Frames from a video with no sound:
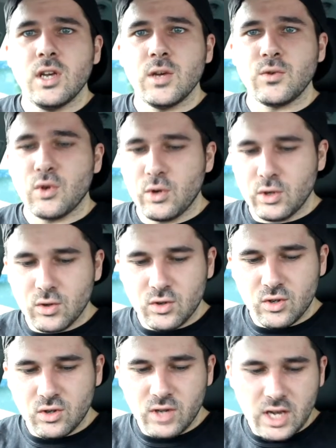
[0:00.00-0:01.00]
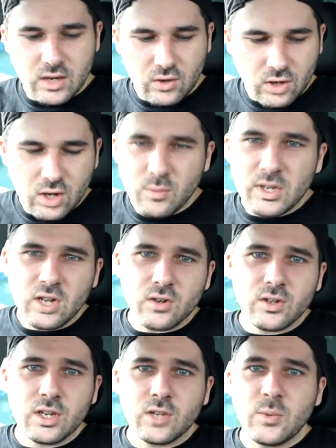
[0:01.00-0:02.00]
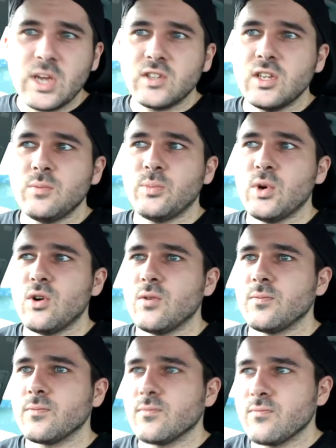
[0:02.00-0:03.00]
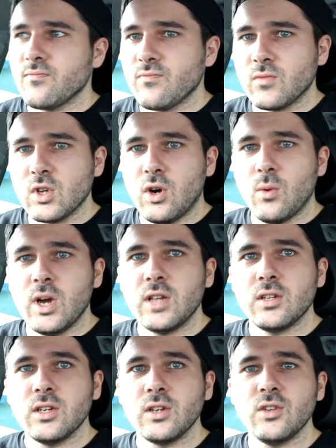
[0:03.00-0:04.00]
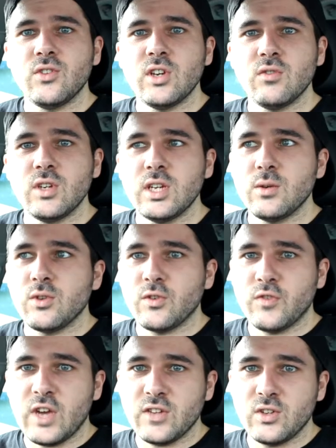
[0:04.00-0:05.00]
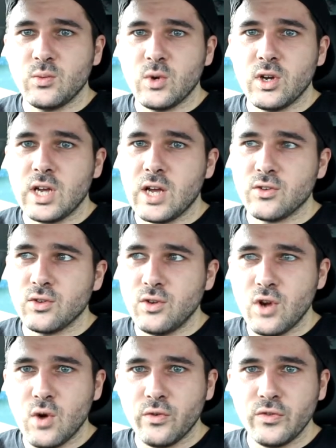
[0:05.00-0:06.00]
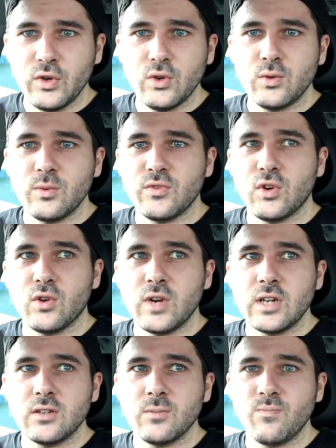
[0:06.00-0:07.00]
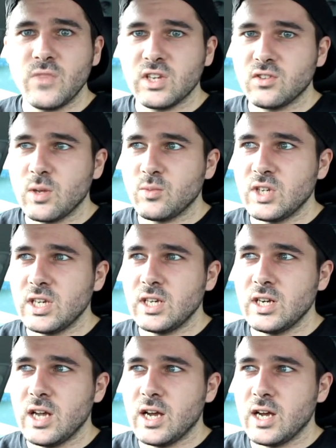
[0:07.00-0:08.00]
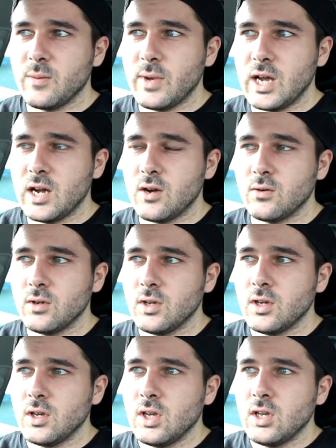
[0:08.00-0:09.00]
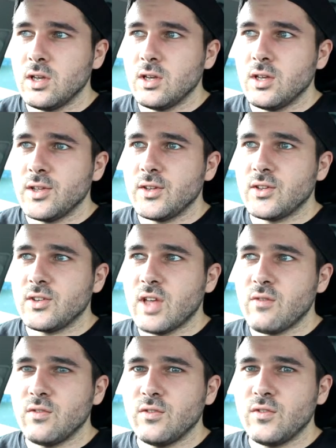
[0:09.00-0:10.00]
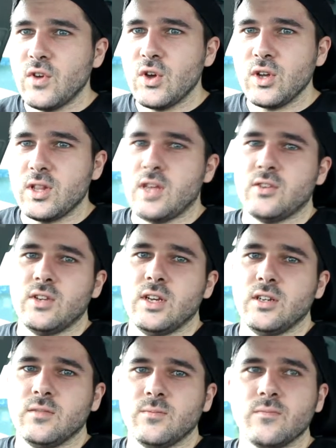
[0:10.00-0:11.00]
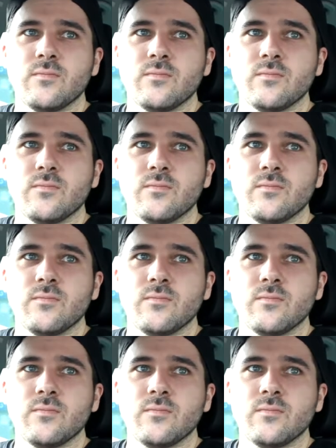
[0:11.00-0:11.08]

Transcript: It was going good, so yeah, it took a little bit longer than expected, but oh well. And considering it was a fasted workout, so no food beforehand, I stopped eating at about 7:30 last night.